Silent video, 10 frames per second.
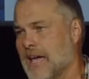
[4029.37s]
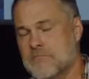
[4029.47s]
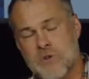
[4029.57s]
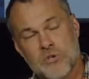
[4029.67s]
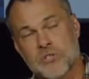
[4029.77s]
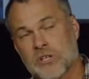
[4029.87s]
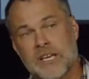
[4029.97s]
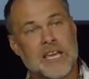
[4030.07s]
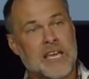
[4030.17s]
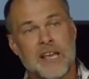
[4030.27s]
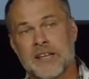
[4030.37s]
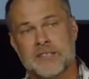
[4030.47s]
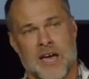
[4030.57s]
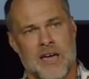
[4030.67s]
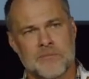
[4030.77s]
I emotionally eat
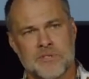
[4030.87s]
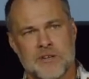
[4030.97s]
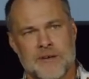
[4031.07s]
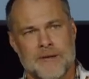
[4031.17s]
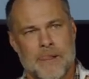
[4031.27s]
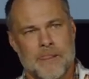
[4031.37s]
at times.